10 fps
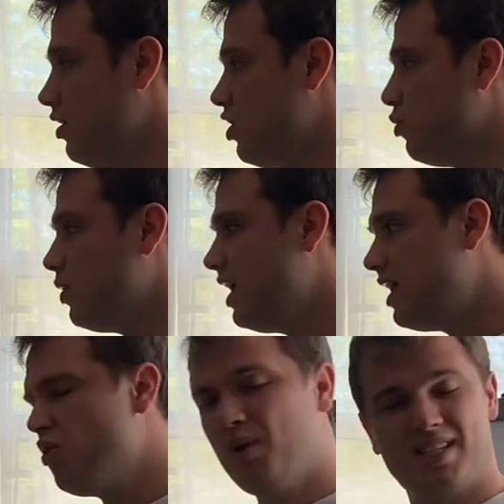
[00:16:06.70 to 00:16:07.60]
you will nearly
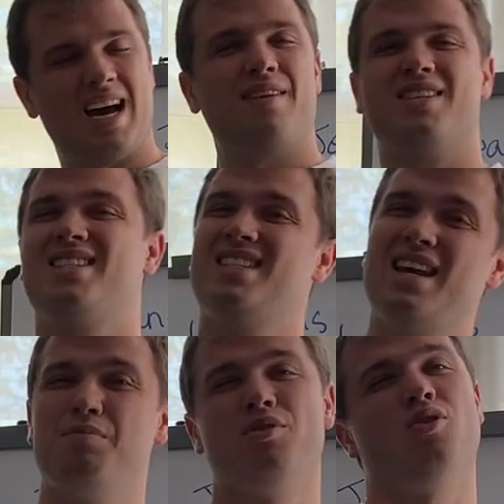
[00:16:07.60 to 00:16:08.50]
always have a
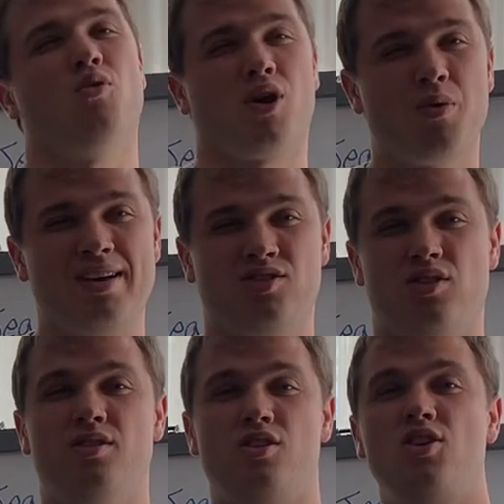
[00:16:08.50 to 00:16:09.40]
statement or a question
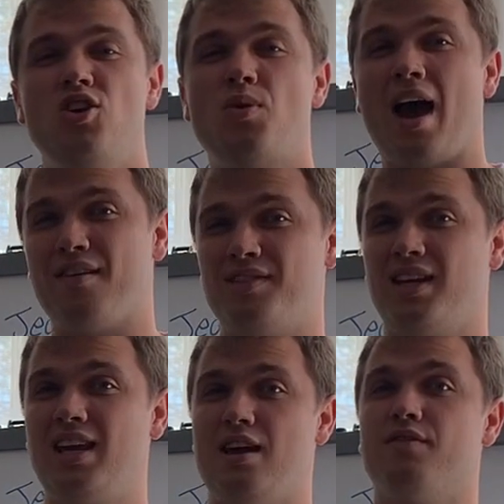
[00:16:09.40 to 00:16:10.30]
that you have to
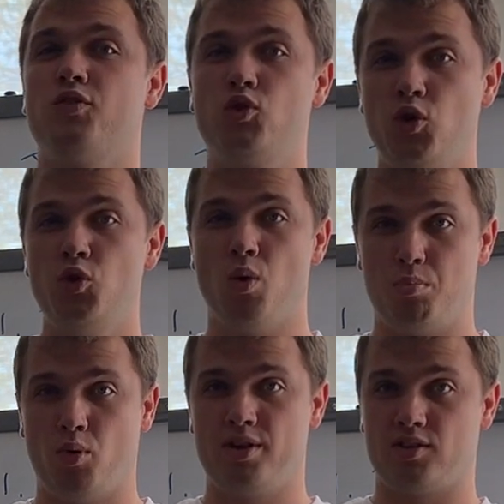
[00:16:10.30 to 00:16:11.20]
give 2
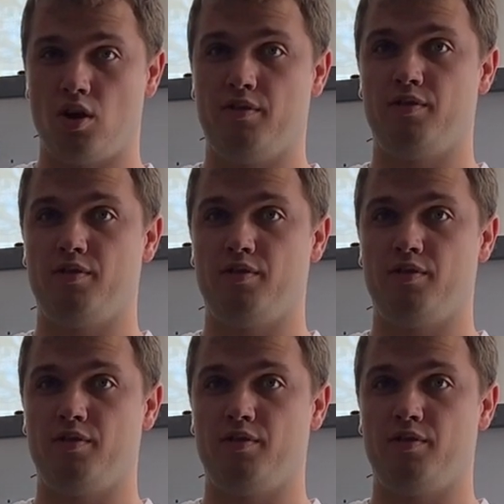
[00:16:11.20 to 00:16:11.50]
points of